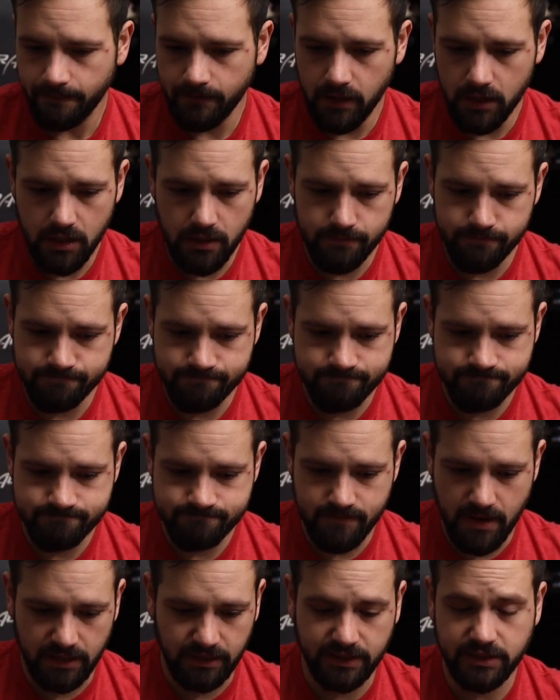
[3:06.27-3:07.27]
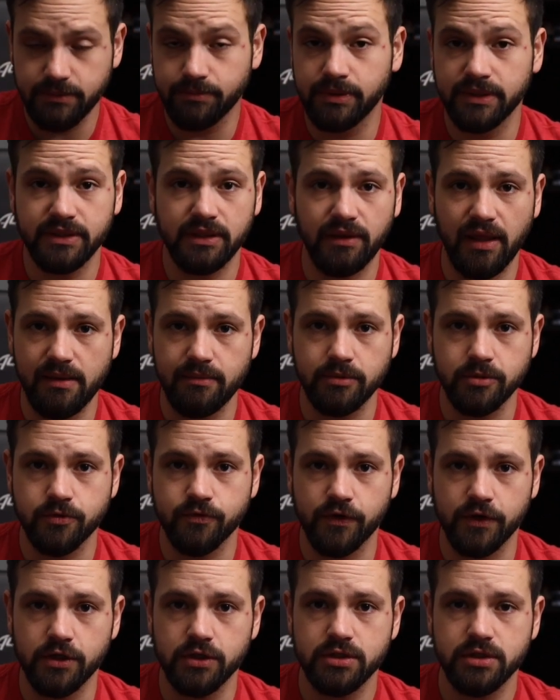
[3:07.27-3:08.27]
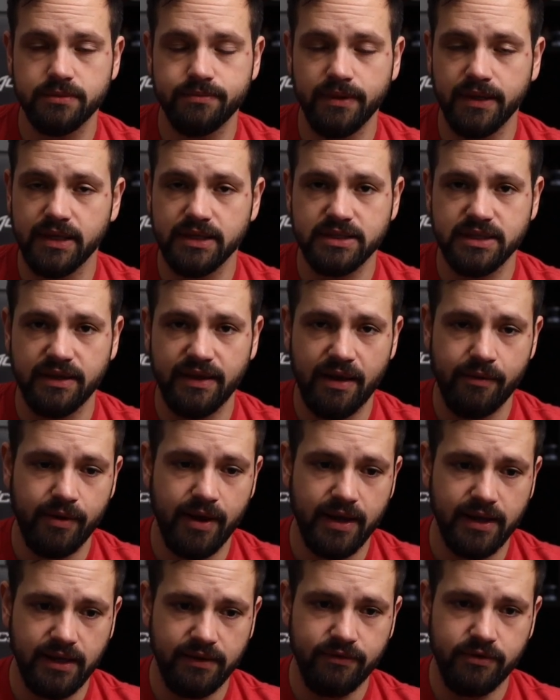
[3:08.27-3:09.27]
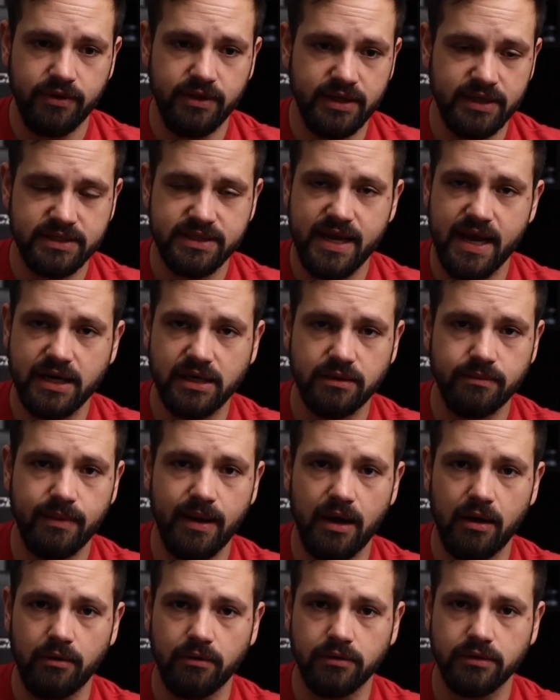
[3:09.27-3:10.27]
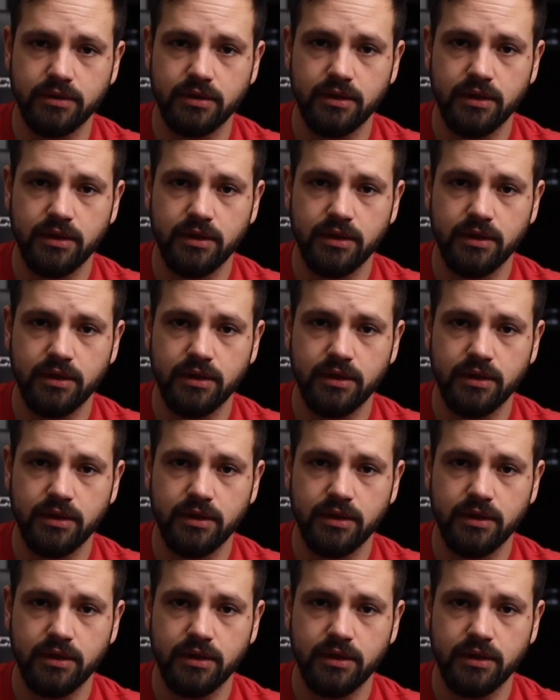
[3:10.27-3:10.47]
Um, I like to print the labels first because then that way I can give you the exact amount